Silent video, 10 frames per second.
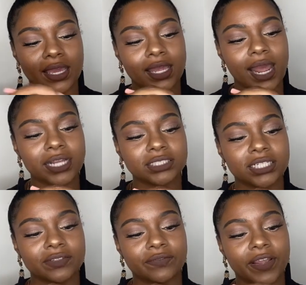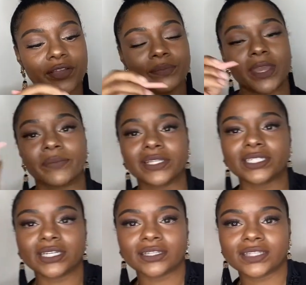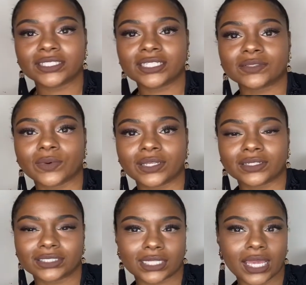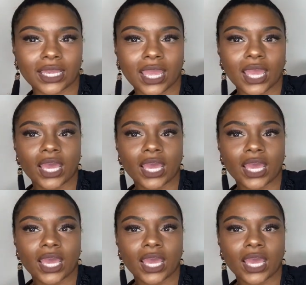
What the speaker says: It actually is very pigmented. This is what it looks like.